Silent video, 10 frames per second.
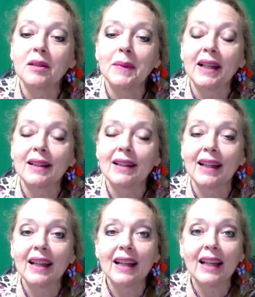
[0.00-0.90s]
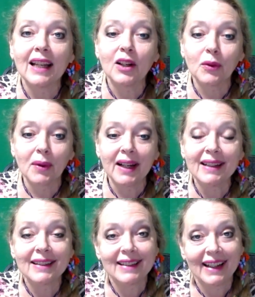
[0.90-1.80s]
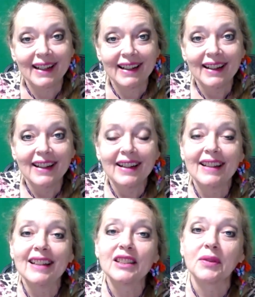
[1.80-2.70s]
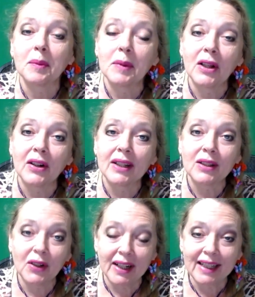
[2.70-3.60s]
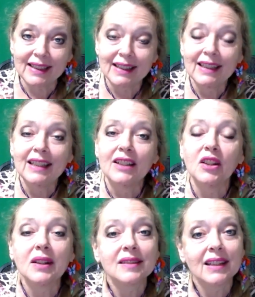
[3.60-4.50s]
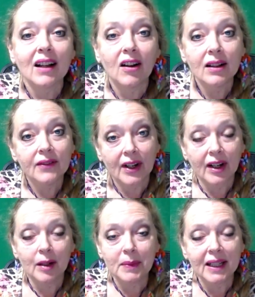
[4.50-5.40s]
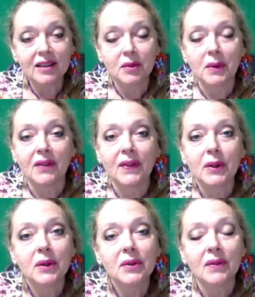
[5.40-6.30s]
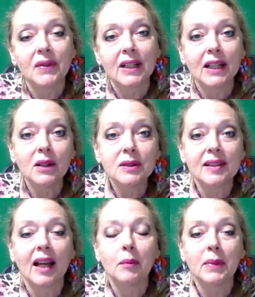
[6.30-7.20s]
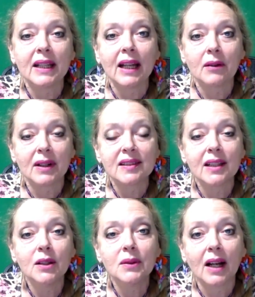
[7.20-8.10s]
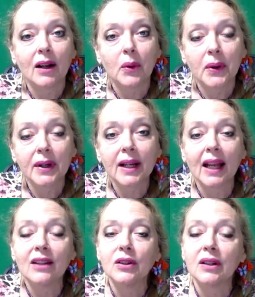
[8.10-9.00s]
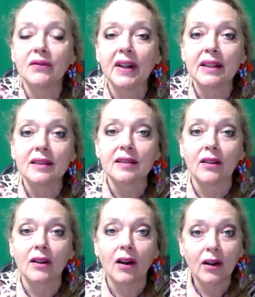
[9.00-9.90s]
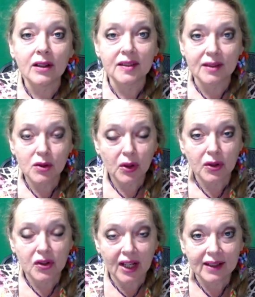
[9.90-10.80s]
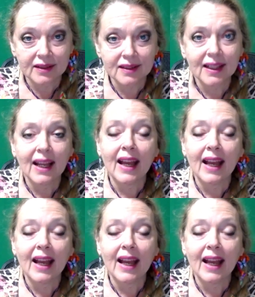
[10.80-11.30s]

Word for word: to make today a great day. And that's from Lauren Grant. You can see all of our updates with photos and videos at bigcatrescue.org, and you can find us on all social channels